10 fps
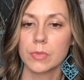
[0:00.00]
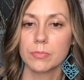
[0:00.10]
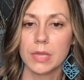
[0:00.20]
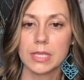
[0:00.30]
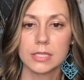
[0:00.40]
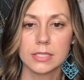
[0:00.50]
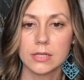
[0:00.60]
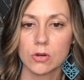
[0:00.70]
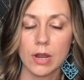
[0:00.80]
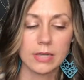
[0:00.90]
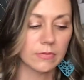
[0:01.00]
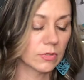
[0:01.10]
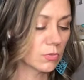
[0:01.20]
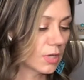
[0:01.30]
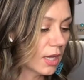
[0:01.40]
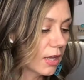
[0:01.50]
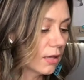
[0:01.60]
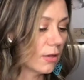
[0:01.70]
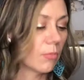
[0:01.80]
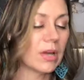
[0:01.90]
make it as interactive as we
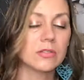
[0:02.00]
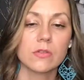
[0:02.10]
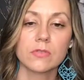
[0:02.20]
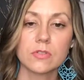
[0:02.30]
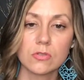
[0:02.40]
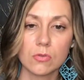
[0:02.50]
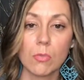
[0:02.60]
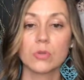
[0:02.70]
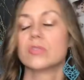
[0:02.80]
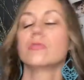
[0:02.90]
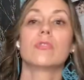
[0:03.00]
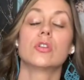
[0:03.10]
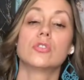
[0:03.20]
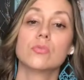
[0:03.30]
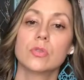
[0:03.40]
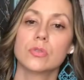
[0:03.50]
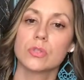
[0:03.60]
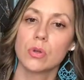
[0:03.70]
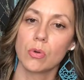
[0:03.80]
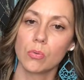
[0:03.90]
can. Now my services are mostly virtual,
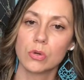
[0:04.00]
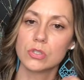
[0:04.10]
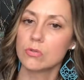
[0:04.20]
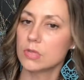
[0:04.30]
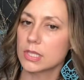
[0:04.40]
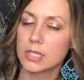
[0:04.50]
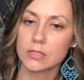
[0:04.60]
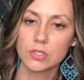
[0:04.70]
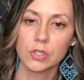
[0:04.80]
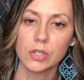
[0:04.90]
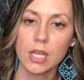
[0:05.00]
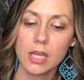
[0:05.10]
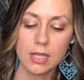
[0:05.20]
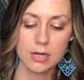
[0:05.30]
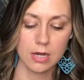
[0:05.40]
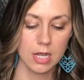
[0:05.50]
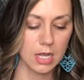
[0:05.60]
so we're doing things online.